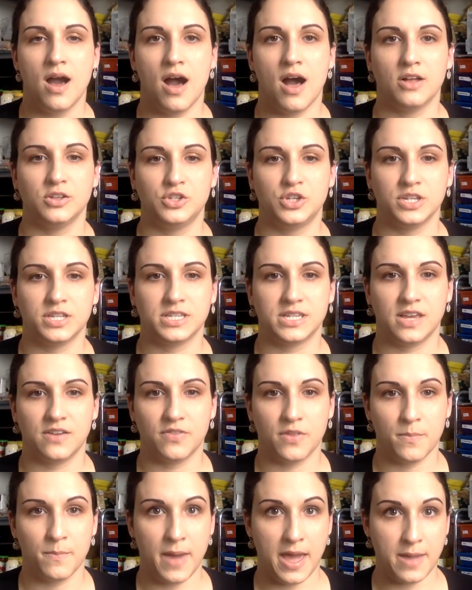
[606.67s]
I'll just give
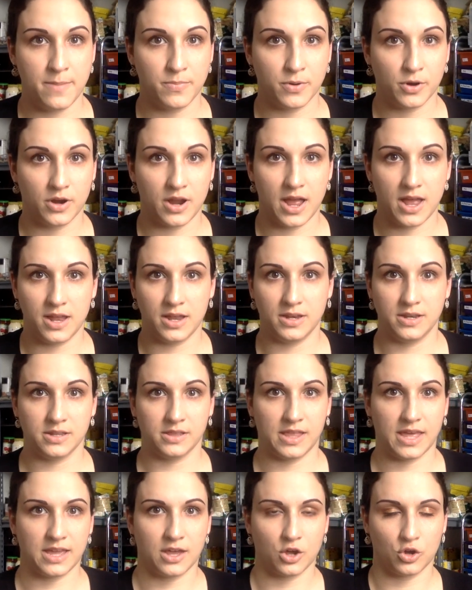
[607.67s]
them paper and
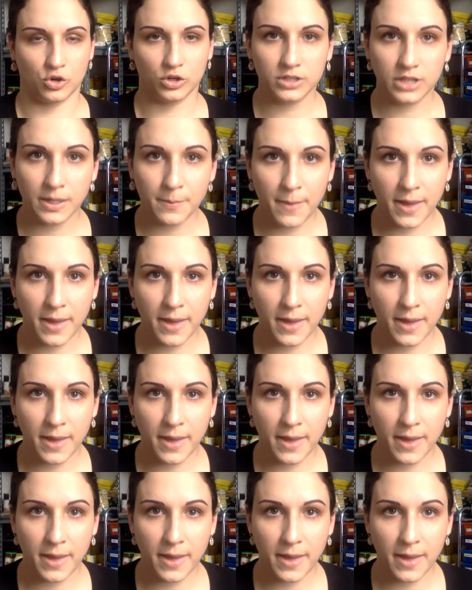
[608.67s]
like acrylic